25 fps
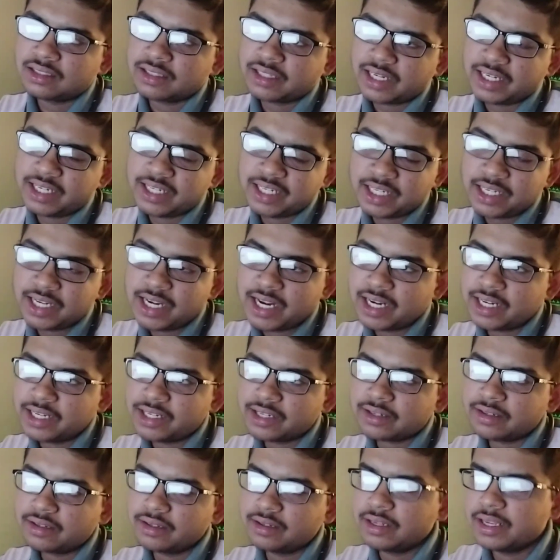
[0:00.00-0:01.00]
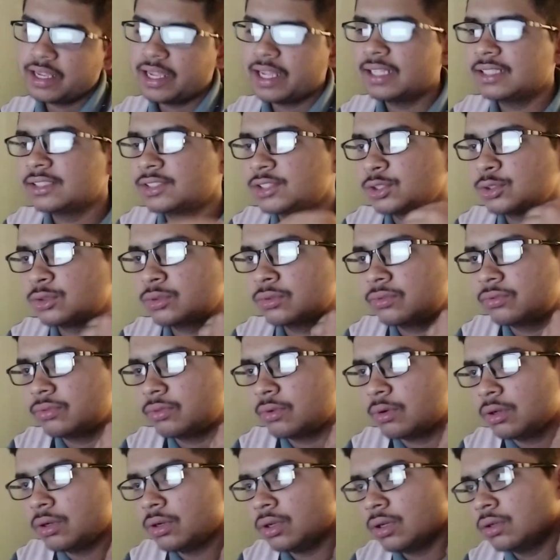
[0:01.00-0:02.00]
candidate has to
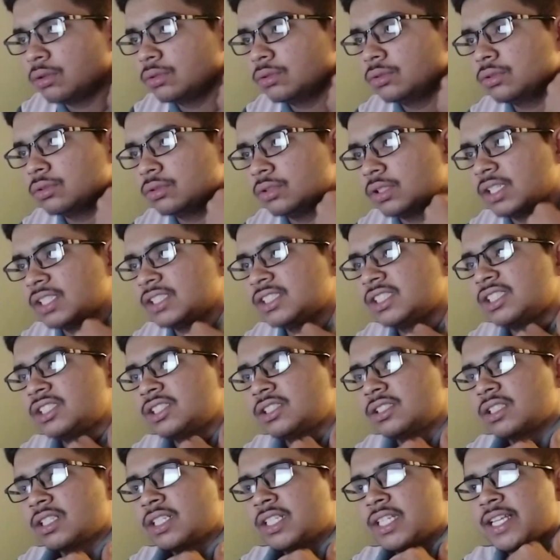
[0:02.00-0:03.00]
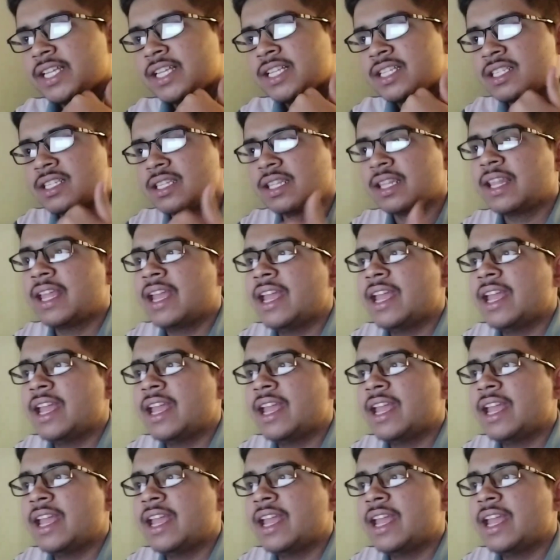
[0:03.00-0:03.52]
follow to register his